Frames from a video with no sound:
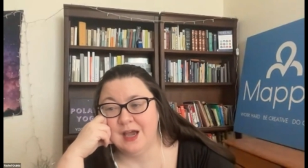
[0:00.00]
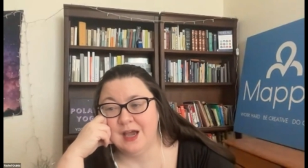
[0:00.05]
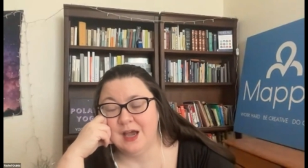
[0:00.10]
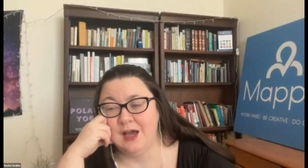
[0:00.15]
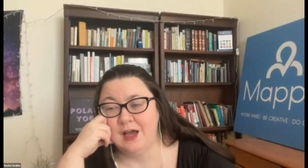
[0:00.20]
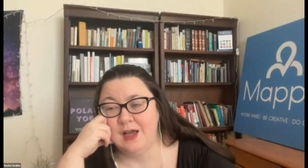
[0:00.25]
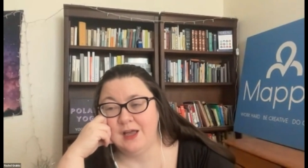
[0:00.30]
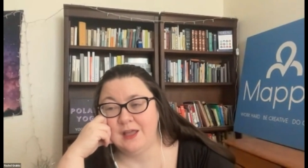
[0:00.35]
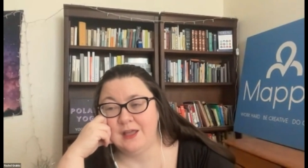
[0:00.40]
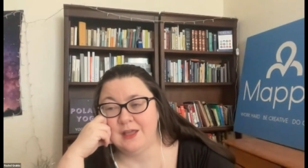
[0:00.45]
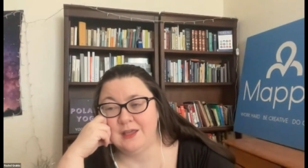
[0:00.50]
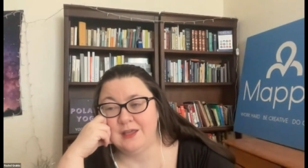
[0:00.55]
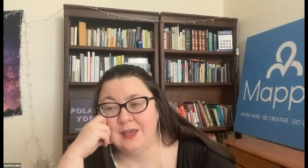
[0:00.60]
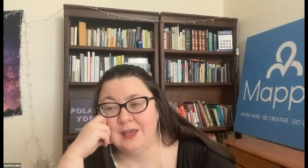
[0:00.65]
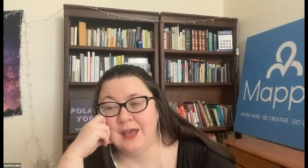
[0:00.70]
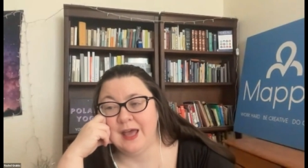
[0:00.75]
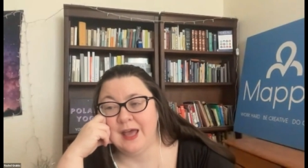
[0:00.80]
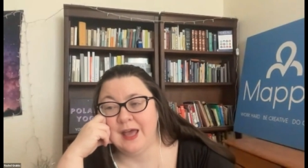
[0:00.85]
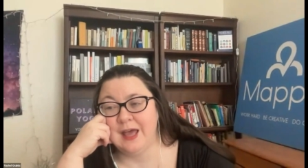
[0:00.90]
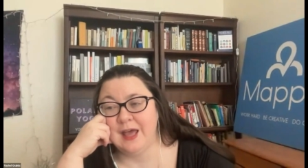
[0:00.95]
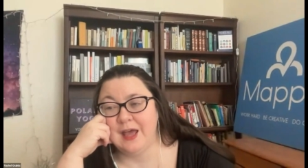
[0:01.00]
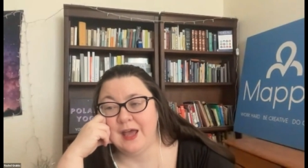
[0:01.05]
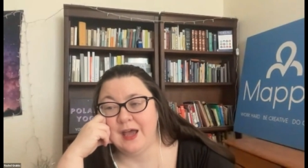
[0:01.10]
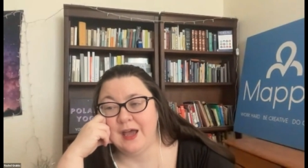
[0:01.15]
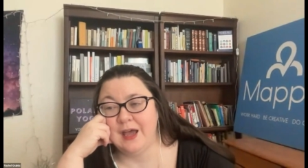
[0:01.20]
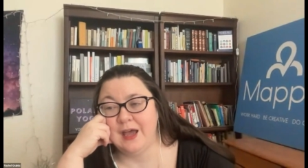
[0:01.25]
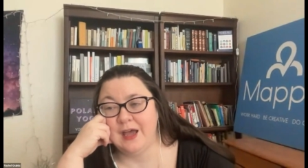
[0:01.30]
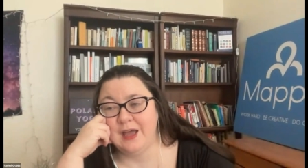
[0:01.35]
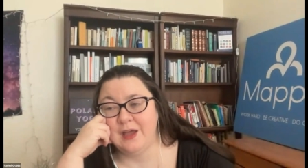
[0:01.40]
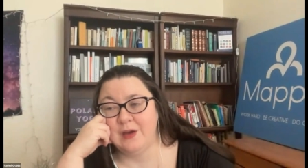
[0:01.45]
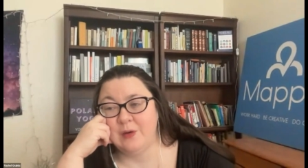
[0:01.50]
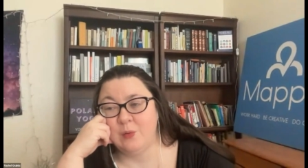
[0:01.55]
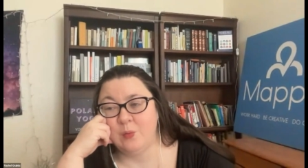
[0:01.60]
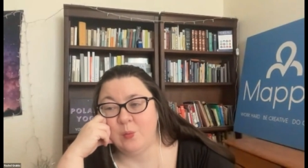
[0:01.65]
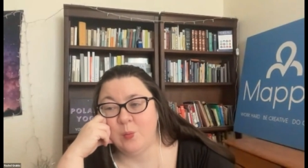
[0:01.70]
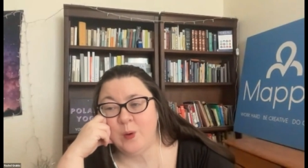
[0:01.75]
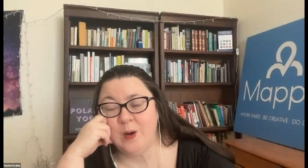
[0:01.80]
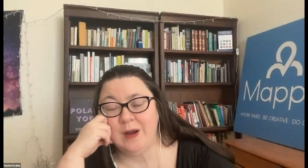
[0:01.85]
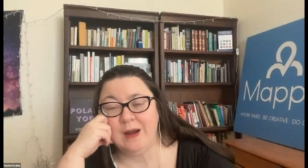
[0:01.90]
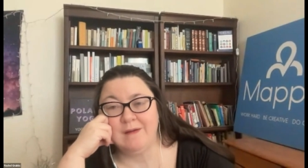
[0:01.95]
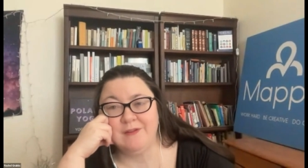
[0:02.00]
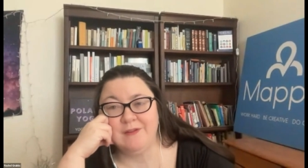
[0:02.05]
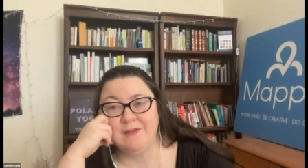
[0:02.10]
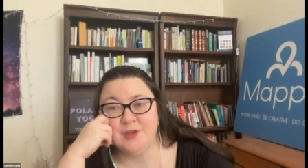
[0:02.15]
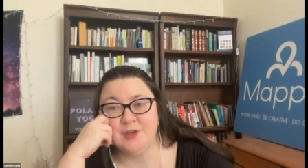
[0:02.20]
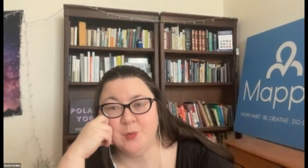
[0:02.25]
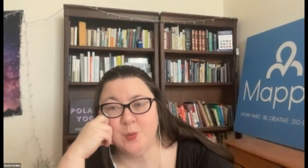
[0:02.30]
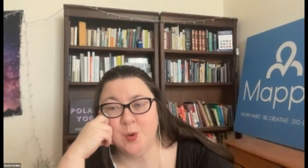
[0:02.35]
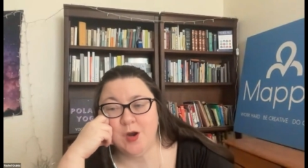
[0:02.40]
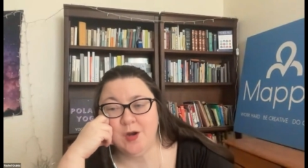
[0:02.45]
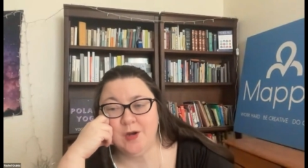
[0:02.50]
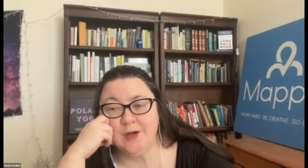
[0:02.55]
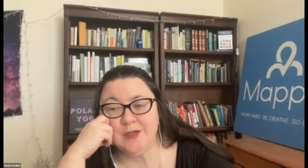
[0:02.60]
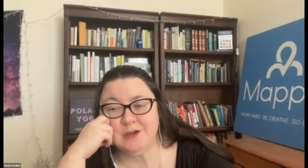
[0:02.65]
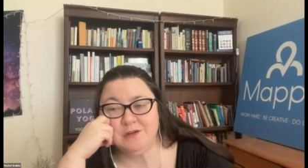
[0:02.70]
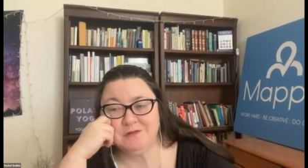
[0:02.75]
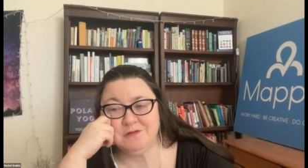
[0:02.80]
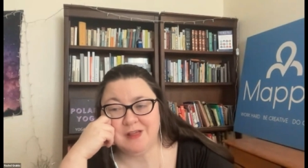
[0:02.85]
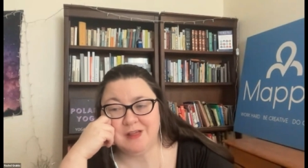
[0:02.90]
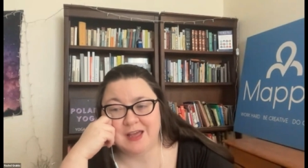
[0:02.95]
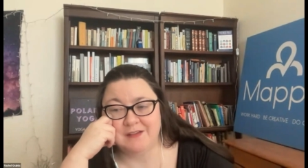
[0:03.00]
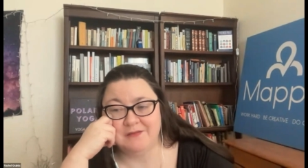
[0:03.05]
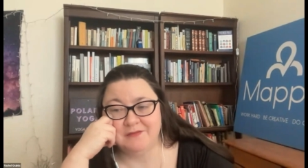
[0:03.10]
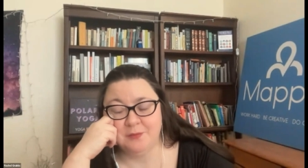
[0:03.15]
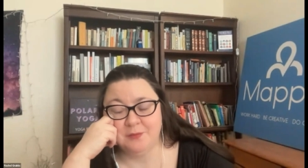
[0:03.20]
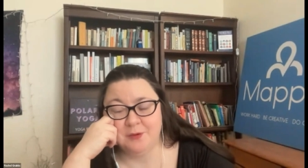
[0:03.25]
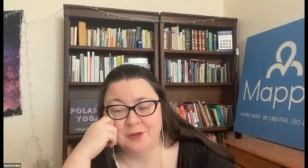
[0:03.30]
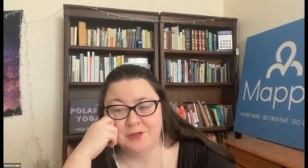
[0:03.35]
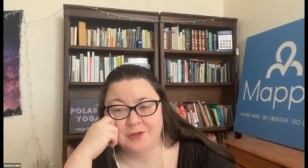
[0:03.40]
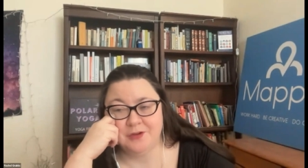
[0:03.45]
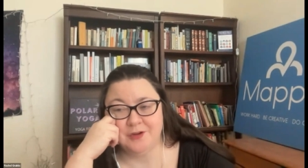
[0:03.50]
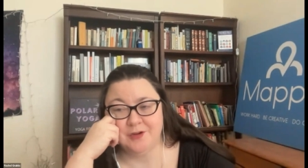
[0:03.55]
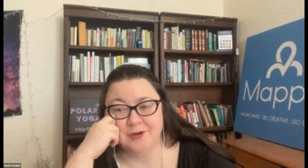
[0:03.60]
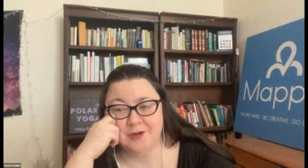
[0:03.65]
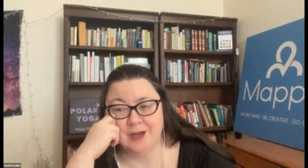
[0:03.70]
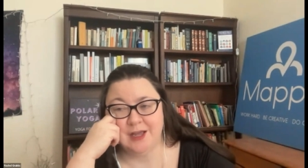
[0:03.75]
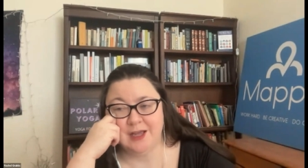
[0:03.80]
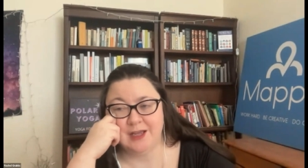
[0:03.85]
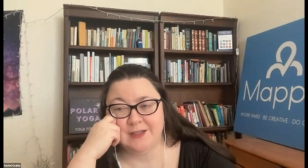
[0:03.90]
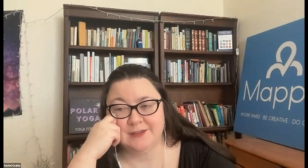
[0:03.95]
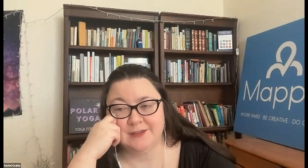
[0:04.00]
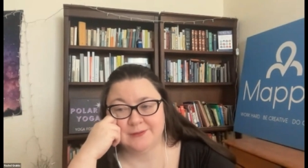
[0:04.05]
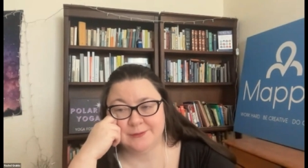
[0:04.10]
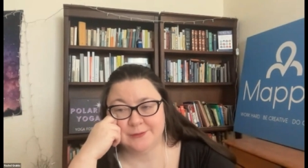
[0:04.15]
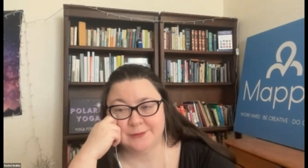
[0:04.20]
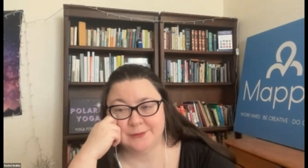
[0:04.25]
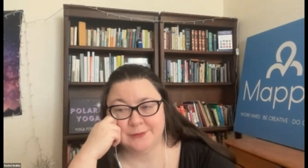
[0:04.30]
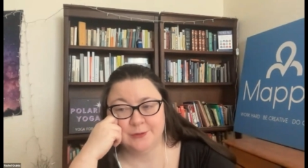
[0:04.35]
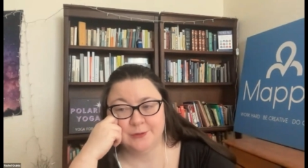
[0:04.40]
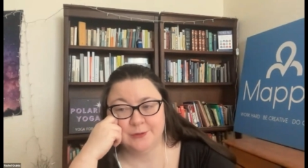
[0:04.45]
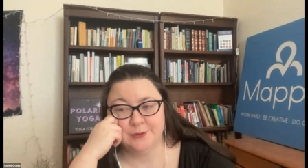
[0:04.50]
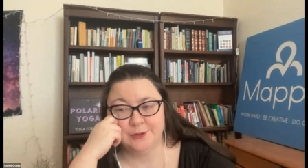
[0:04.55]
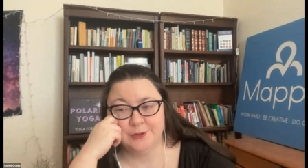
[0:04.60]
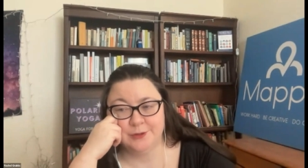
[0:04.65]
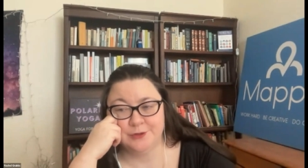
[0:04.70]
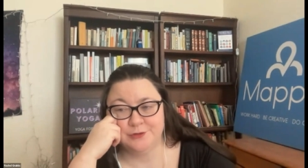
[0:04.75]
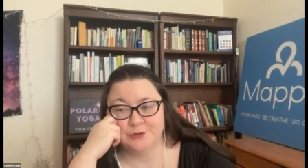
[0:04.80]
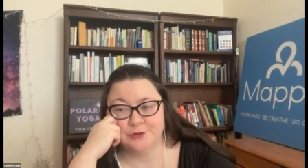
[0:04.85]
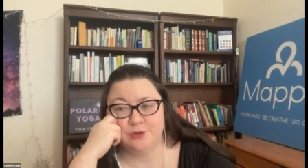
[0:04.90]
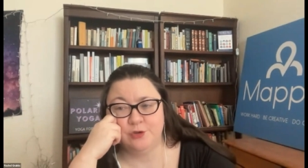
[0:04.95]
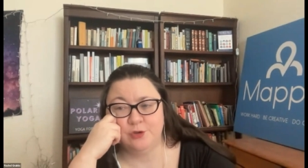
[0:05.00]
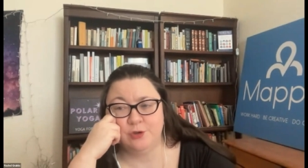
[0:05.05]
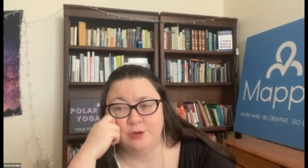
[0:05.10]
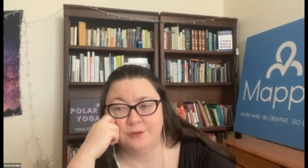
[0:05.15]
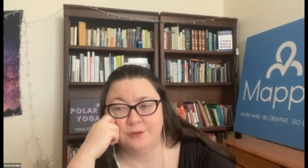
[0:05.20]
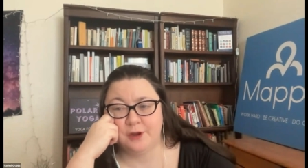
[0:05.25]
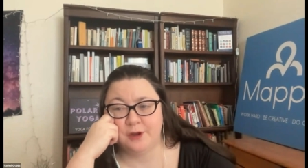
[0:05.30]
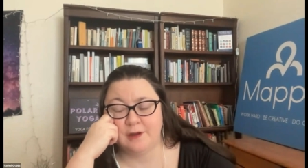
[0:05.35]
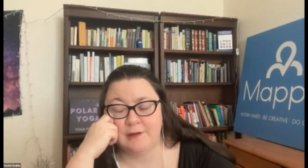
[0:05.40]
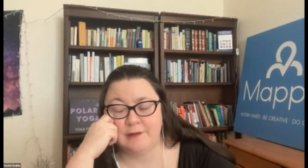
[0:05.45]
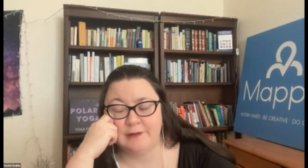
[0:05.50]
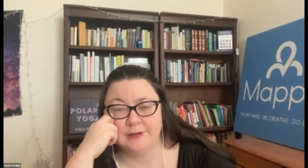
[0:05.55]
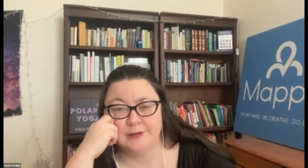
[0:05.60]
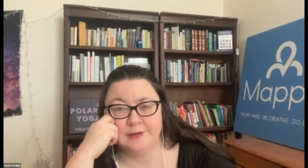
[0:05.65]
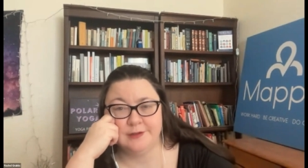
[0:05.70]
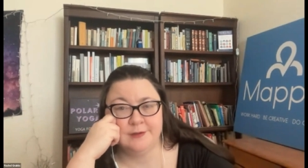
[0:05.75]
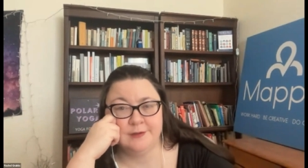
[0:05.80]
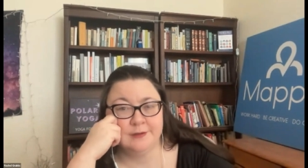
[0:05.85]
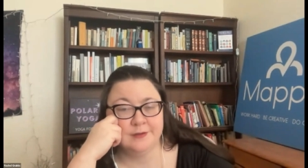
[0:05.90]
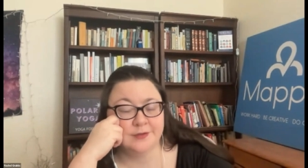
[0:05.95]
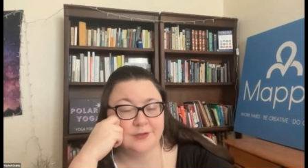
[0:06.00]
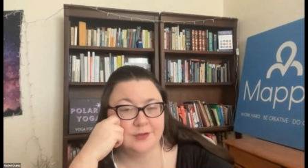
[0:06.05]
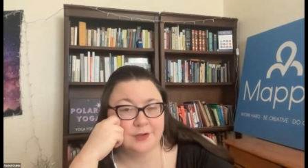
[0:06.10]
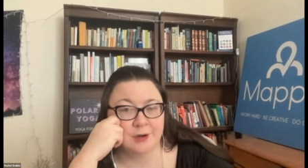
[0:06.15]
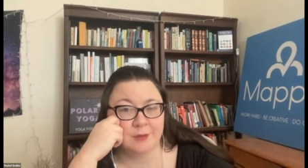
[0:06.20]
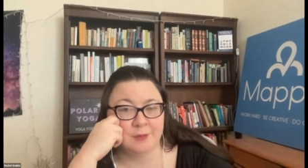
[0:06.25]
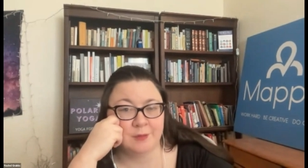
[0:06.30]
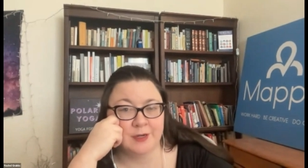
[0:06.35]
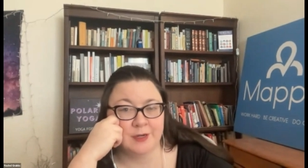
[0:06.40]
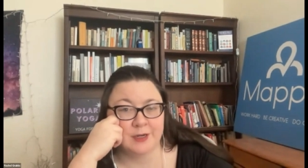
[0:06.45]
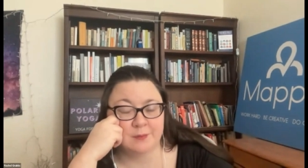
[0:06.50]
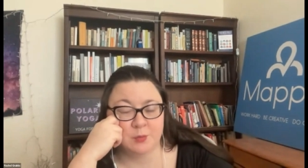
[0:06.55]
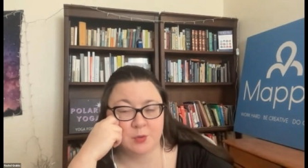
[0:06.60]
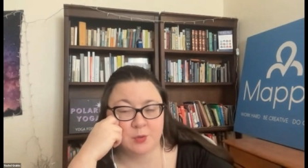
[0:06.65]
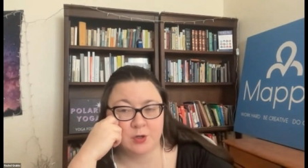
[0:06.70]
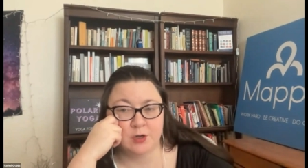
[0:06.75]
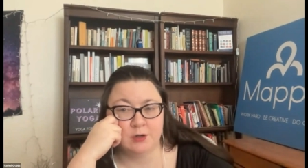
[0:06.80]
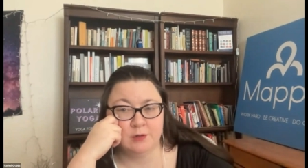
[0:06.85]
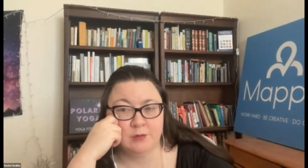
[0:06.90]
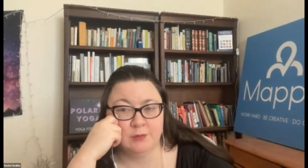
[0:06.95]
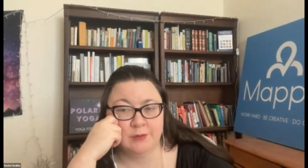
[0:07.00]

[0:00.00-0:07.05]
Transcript: Uh, yeah, uh, wherever you are in your life, whether you're in high school or your junior year of college, start reading more.